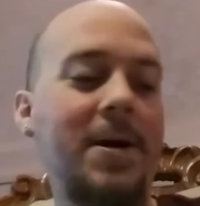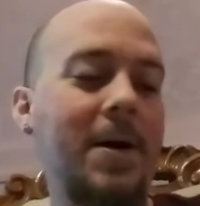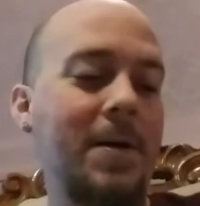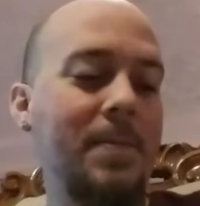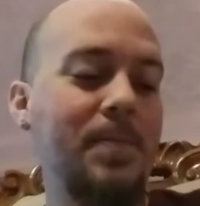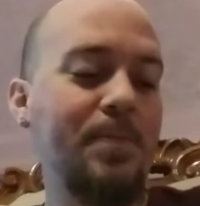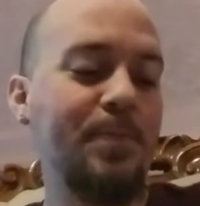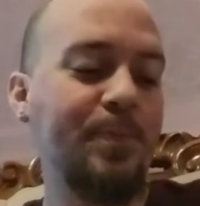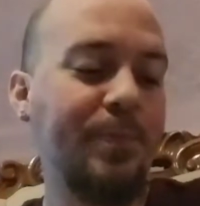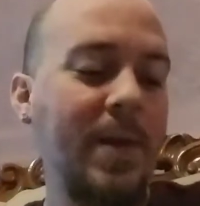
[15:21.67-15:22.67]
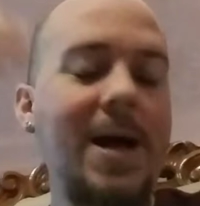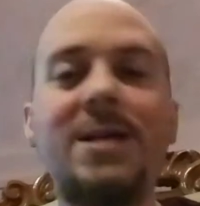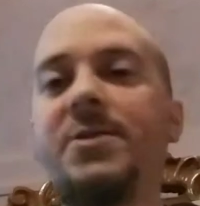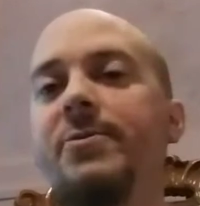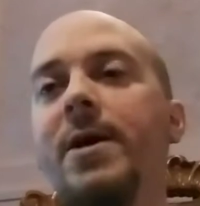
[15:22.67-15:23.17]
um,
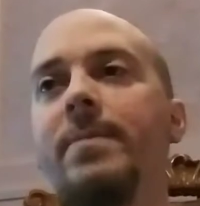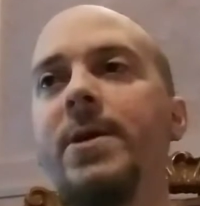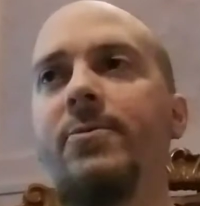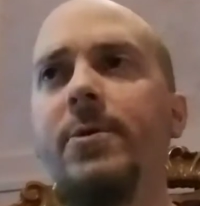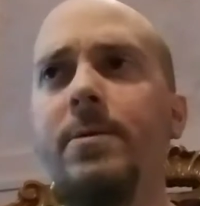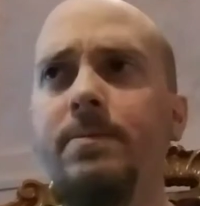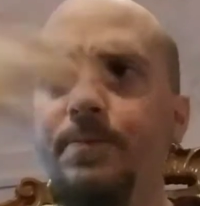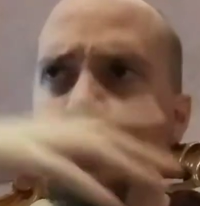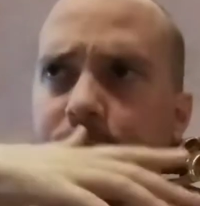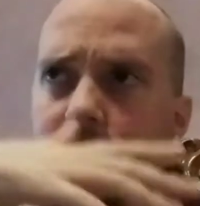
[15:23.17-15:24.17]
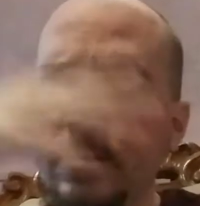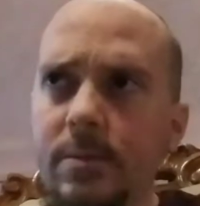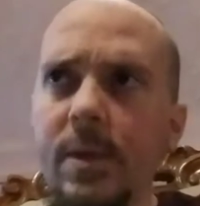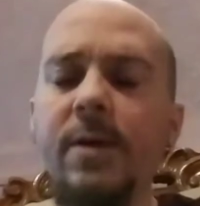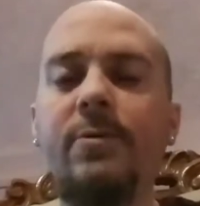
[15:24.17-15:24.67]
as a family film,
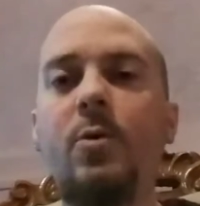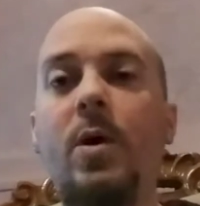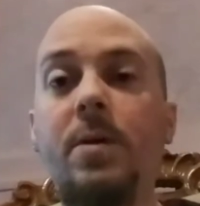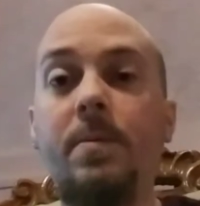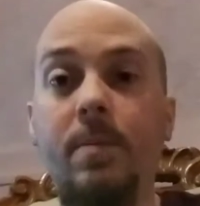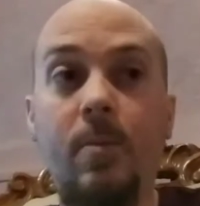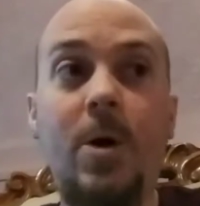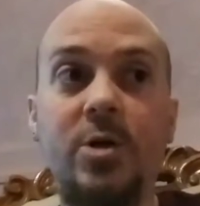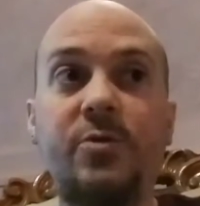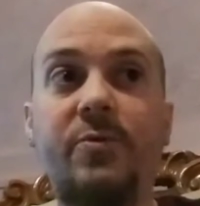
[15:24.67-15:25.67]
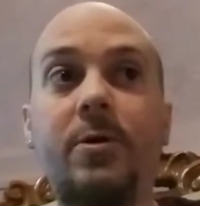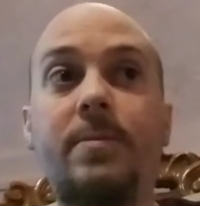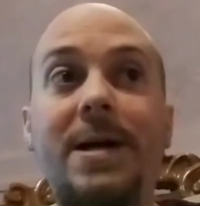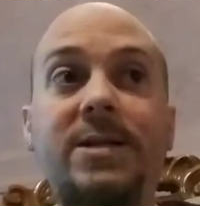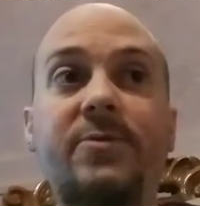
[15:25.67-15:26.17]
if you want to watch a
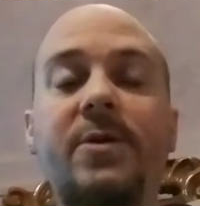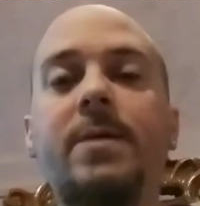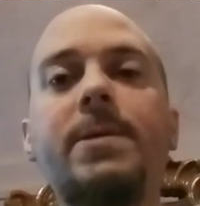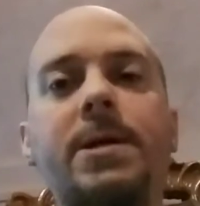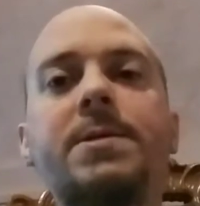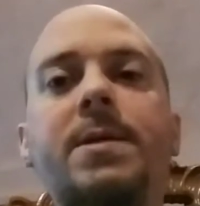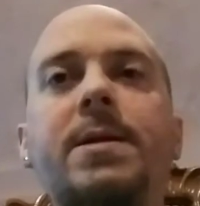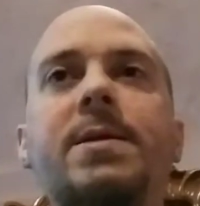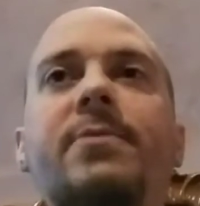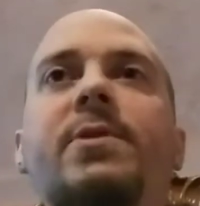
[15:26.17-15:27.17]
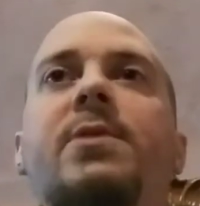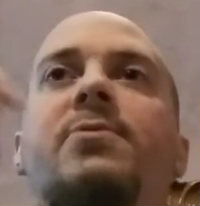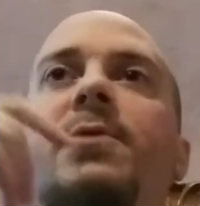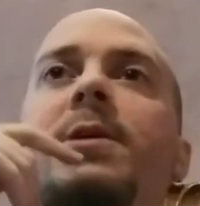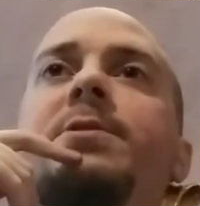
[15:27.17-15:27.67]
film as a family, it, it definitely
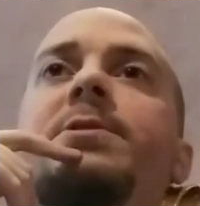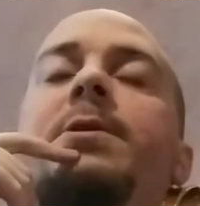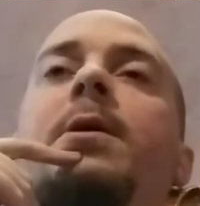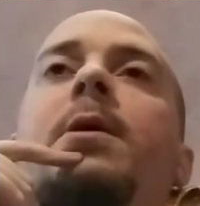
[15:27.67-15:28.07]
fits.